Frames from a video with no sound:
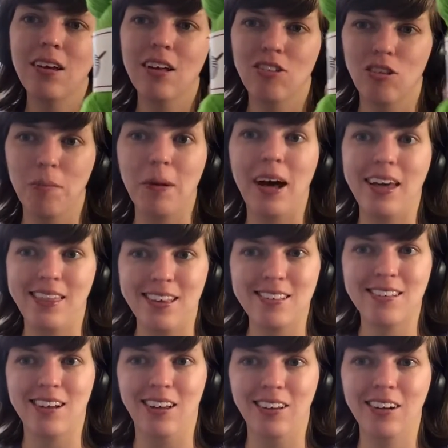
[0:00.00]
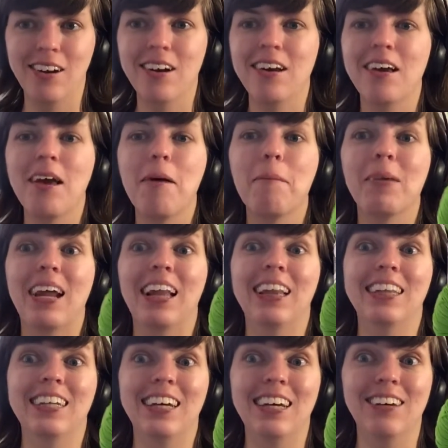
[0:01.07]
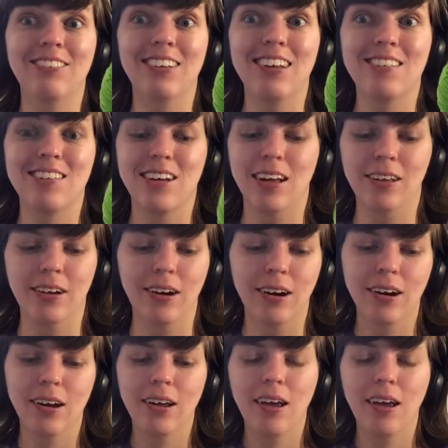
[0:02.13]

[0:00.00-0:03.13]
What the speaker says: to buy this color, but I love this color.